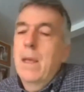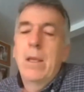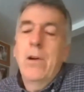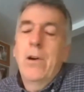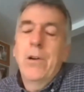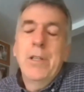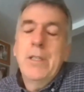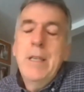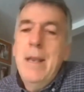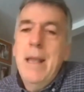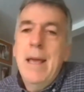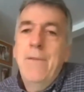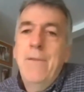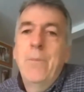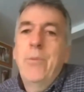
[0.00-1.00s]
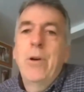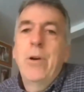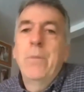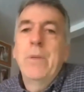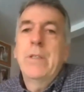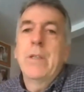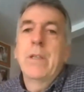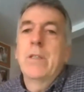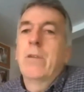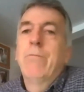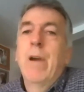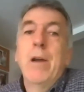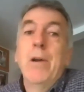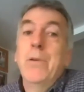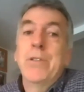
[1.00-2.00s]
God has never promised us a
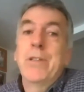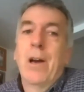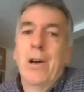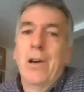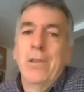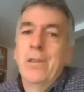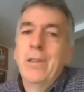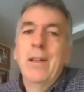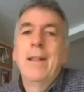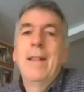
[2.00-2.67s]
rose garden.